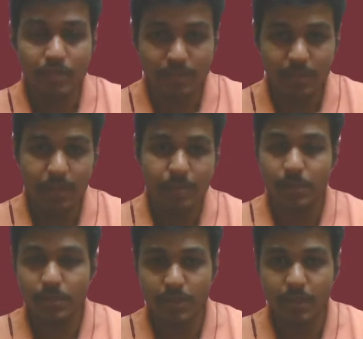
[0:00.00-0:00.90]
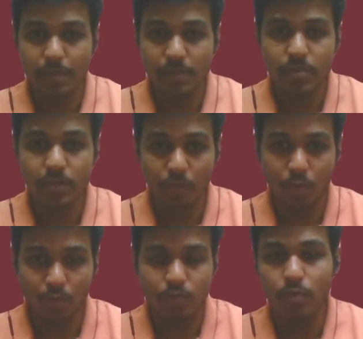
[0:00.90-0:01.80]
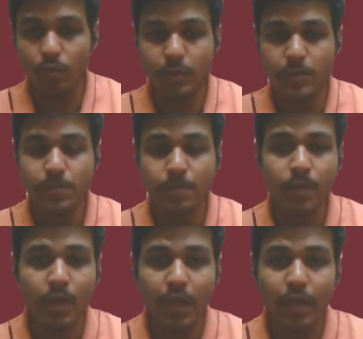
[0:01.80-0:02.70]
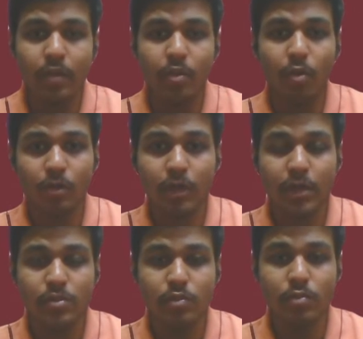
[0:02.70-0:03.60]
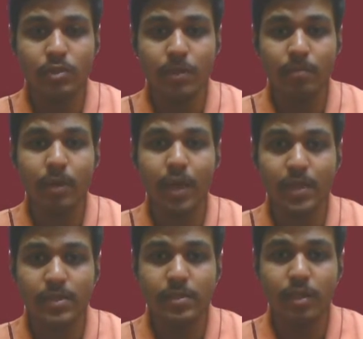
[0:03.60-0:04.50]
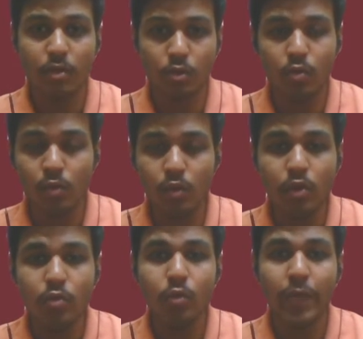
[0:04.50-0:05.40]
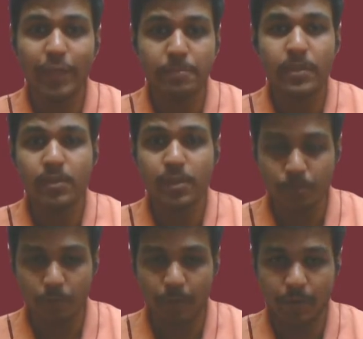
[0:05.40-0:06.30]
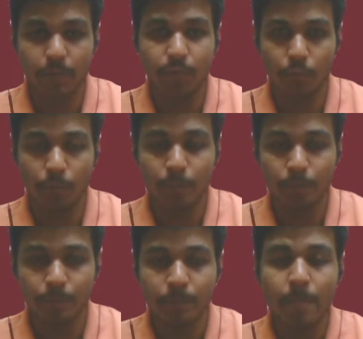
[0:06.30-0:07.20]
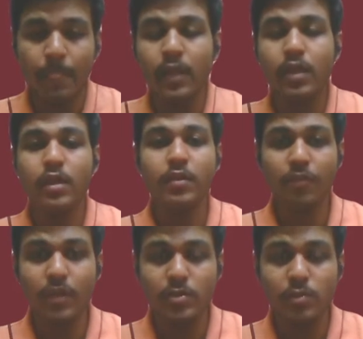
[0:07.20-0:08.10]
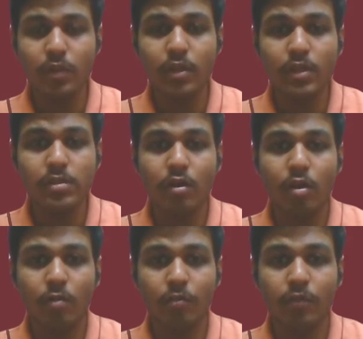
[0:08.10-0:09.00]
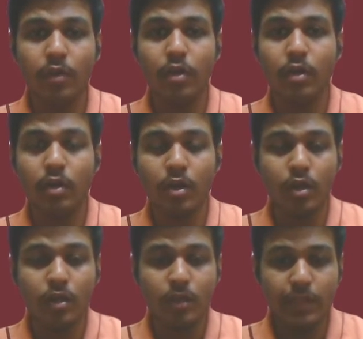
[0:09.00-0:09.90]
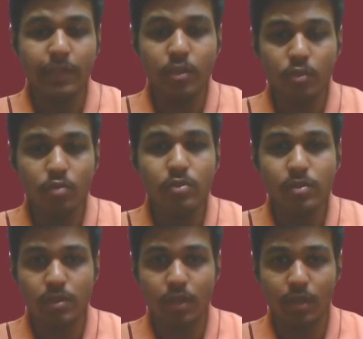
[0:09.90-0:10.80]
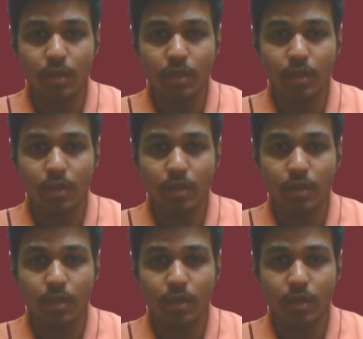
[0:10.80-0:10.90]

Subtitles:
the statements, their own stories. And the author has used them as a tool to express his point of view. The first one is of a TV news,